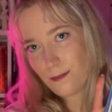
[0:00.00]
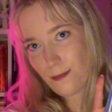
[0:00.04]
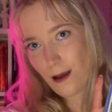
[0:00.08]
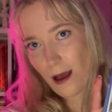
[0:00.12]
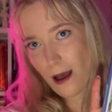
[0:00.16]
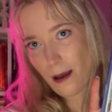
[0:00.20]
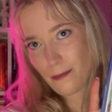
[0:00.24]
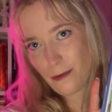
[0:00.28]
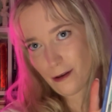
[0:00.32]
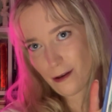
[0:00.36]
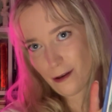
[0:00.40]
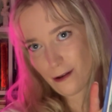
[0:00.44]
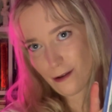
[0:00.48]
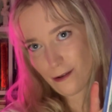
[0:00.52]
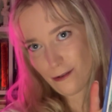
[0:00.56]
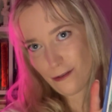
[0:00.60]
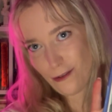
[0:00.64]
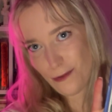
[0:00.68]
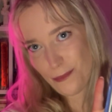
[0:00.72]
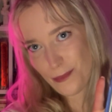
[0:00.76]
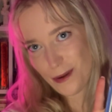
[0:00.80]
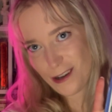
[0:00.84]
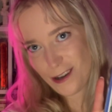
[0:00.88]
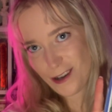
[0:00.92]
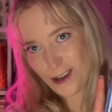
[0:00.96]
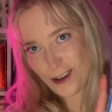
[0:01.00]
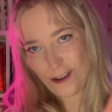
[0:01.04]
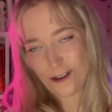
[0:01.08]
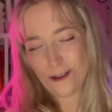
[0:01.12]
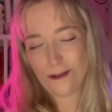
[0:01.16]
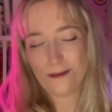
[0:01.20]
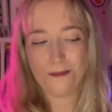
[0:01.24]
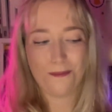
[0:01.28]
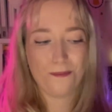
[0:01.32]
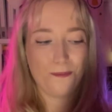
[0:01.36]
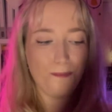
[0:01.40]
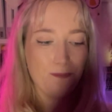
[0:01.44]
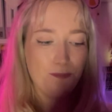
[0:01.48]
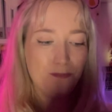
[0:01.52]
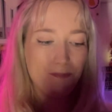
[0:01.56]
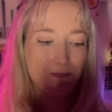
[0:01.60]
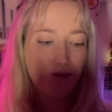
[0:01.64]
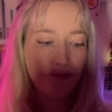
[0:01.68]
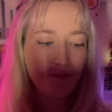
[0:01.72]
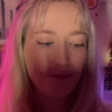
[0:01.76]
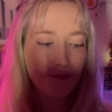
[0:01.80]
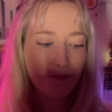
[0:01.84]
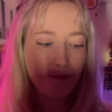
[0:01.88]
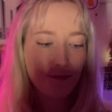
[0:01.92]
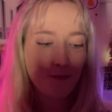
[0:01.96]
I'm going off the pictures.
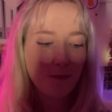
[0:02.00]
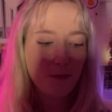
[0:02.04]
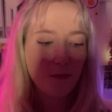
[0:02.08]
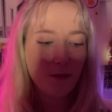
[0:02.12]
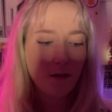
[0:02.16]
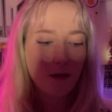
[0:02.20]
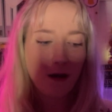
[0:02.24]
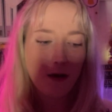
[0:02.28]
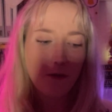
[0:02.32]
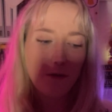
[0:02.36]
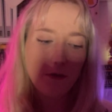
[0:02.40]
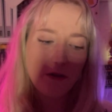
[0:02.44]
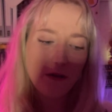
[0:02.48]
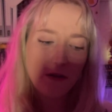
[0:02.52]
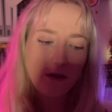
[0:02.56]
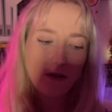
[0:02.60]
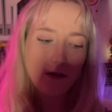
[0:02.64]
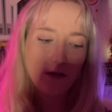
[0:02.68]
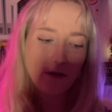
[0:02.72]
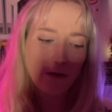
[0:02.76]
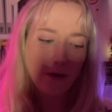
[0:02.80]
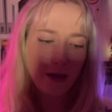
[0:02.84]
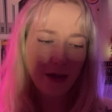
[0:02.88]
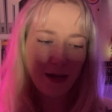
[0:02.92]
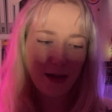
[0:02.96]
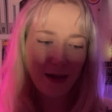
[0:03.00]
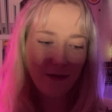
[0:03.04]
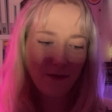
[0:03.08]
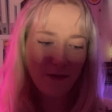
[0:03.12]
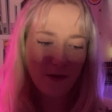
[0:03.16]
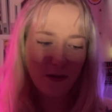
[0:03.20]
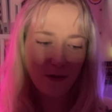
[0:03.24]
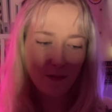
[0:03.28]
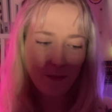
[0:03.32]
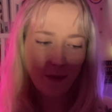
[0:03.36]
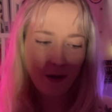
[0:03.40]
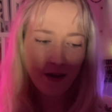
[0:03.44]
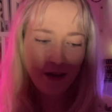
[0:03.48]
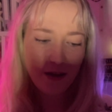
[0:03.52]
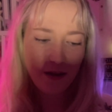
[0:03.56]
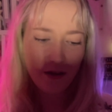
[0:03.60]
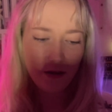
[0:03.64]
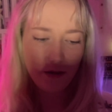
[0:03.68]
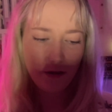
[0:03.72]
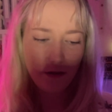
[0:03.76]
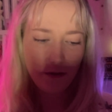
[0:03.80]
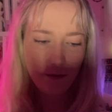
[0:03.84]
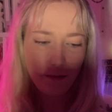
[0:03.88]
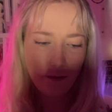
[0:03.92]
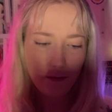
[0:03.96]
"I wonder who he left his money
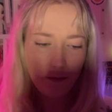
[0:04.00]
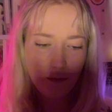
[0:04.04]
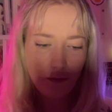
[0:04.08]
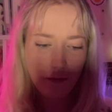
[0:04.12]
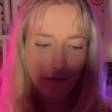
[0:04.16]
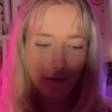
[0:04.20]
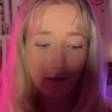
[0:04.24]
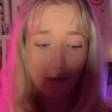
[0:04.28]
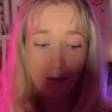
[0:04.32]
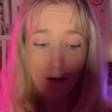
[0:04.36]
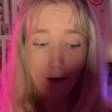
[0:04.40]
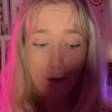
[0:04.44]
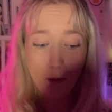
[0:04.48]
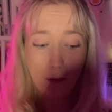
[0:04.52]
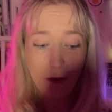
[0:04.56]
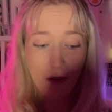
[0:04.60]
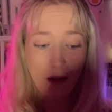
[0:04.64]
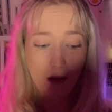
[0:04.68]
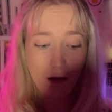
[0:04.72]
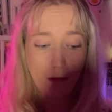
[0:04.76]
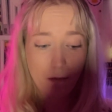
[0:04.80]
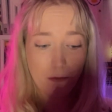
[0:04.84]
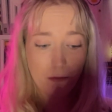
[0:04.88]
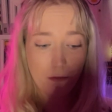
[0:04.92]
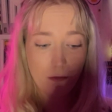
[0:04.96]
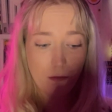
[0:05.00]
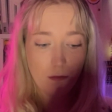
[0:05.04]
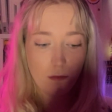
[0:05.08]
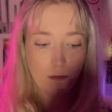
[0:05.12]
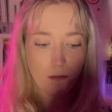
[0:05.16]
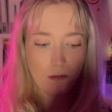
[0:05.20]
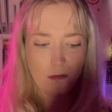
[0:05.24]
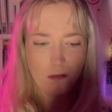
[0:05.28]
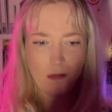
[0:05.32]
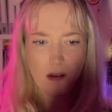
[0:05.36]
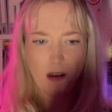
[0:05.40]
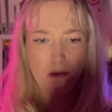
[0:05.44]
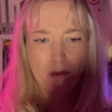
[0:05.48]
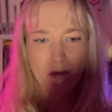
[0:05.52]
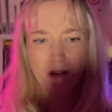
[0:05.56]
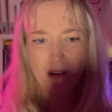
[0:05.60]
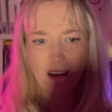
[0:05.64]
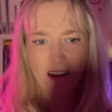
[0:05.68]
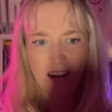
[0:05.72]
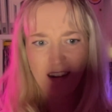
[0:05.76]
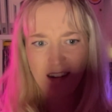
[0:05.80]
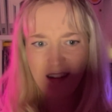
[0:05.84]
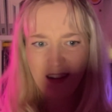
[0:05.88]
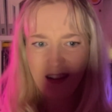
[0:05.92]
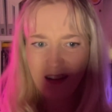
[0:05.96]
to?" "Not me. No one
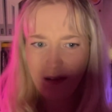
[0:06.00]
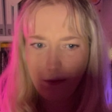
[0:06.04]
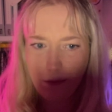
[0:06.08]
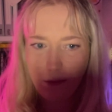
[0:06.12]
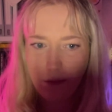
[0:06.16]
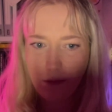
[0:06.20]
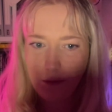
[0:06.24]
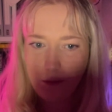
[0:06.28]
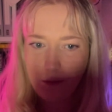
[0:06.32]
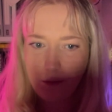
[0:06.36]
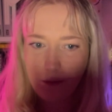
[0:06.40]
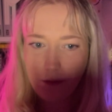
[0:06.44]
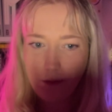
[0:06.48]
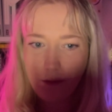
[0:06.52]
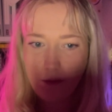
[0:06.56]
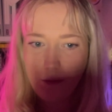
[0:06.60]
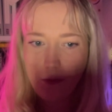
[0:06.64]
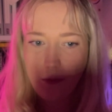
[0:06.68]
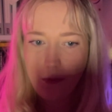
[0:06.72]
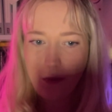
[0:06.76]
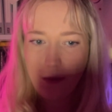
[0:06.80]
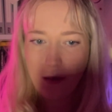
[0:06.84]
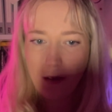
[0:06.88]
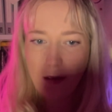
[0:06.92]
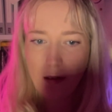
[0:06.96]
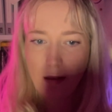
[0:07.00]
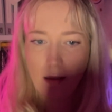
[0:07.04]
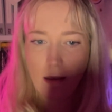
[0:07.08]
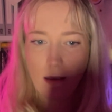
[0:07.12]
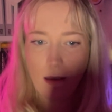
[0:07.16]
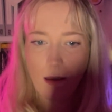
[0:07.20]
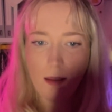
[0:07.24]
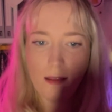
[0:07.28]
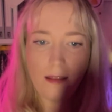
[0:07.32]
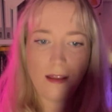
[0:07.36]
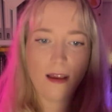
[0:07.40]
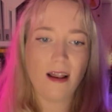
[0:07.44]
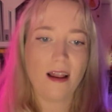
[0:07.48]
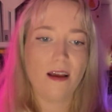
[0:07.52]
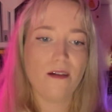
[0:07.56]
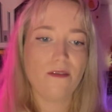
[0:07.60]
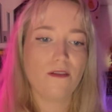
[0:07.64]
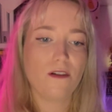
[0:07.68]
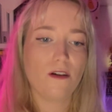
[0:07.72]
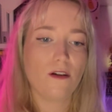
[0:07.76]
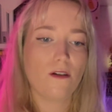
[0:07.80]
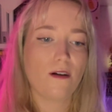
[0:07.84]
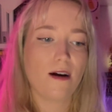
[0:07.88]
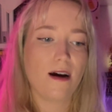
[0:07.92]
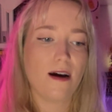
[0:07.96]
liked him." They
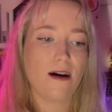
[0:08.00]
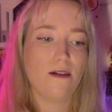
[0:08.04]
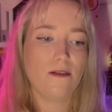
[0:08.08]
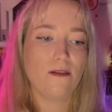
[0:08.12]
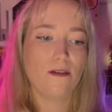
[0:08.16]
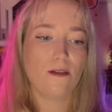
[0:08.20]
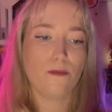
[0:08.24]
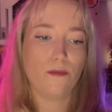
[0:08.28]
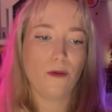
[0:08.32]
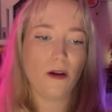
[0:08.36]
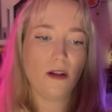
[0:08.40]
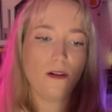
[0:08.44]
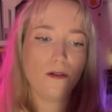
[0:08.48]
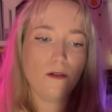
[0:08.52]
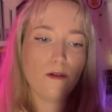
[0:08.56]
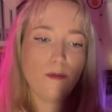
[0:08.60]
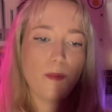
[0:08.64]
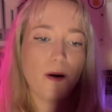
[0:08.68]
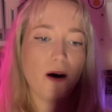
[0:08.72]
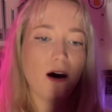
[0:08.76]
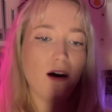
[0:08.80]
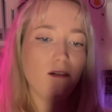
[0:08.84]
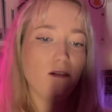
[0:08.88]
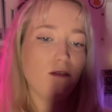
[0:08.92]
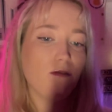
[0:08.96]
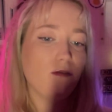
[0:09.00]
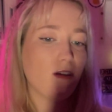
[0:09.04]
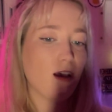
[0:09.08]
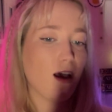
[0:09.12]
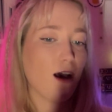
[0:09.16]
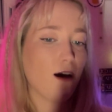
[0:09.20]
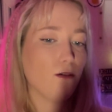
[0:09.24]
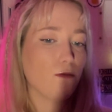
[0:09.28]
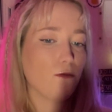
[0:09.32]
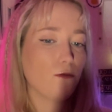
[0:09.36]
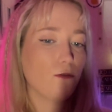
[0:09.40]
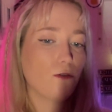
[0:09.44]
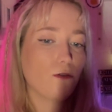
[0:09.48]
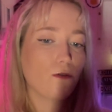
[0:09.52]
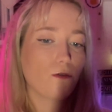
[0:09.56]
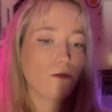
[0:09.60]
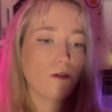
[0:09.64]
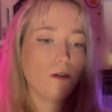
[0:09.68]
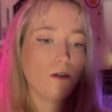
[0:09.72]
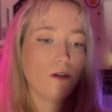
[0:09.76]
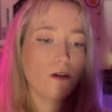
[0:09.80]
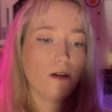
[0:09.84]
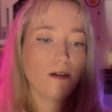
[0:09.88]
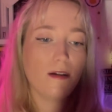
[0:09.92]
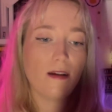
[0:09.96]
left the crowds and went to a part of town
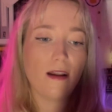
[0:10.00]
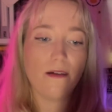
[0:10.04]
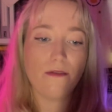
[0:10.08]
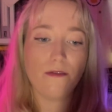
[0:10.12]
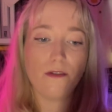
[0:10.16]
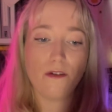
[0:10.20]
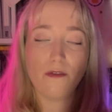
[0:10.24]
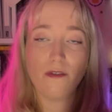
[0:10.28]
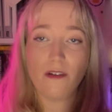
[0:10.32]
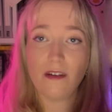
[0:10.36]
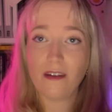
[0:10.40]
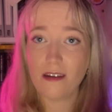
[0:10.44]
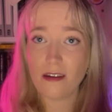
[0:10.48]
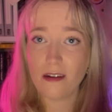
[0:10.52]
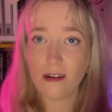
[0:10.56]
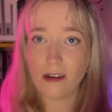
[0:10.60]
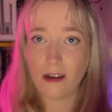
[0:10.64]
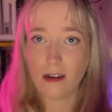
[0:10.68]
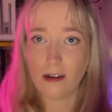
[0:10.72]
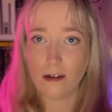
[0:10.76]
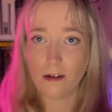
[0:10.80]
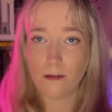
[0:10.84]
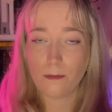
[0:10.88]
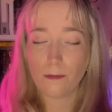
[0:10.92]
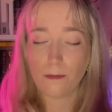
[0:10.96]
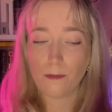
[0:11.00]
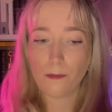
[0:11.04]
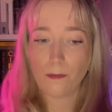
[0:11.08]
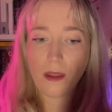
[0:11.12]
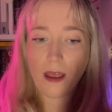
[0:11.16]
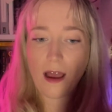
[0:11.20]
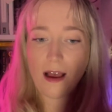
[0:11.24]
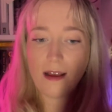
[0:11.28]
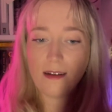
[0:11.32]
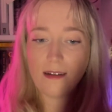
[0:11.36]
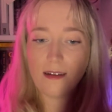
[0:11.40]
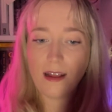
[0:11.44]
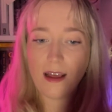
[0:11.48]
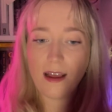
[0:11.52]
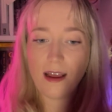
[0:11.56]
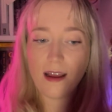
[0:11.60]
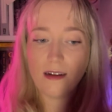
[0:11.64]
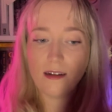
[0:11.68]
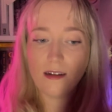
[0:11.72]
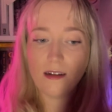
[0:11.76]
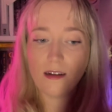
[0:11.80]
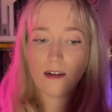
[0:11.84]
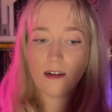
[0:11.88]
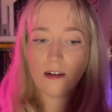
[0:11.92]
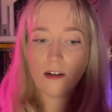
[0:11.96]
Scrooge had never visited. As they
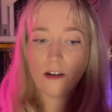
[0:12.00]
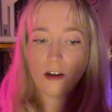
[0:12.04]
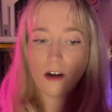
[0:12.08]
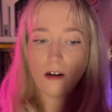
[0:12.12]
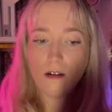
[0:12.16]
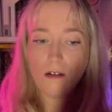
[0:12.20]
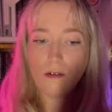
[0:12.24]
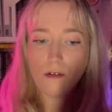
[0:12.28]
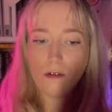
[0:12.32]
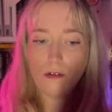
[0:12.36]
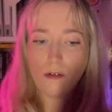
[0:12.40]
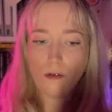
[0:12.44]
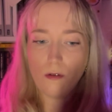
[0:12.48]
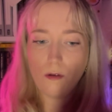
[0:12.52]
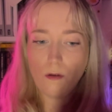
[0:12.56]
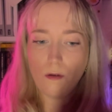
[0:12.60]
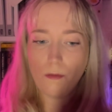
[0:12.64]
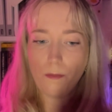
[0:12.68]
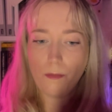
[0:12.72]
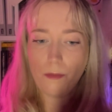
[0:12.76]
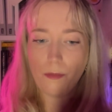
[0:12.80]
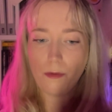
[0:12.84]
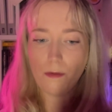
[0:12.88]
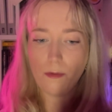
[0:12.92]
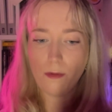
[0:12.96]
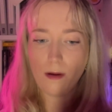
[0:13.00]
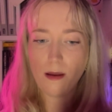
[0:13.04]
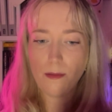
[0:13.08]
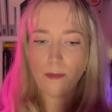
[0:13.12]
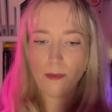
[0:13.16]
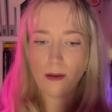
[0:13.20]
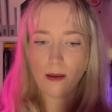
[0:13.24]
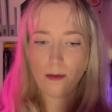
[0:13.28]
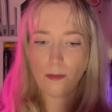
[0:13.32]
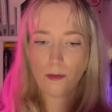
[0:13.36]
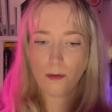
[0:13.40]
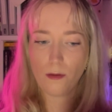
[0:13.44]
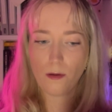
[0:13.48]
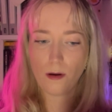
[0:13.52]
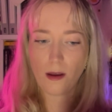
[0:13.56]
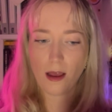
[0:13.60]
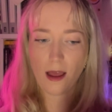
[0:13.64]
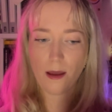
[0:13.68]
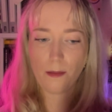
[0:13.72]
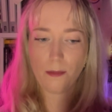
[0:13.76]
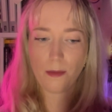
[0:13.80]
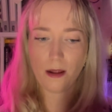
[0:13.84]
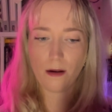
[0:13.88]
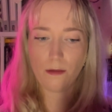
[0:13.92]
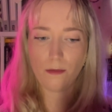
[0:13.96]
entered a junk store, 3 people
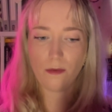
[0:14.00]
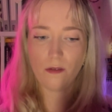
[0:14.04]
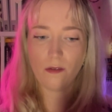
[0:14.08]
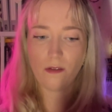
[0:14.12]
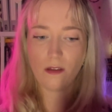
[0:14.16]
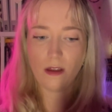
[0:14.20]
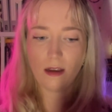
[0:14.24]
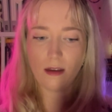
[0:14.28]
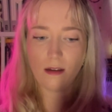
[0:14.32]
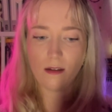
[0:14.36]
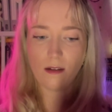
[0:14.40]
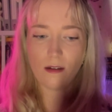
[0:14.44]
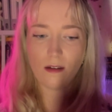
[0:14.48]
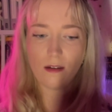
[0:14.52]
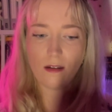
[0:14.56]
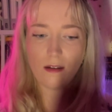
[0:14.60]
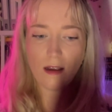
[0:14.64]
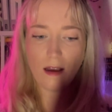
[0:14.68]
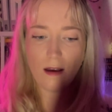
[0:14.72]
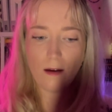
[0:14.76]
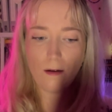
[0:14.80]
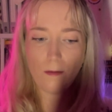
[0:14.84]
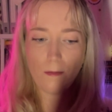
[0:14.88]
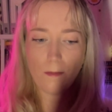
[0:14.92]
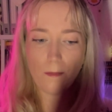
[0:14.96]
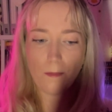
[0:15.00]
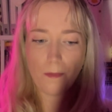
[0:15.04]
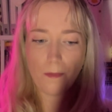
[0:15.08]
came in with things to sell.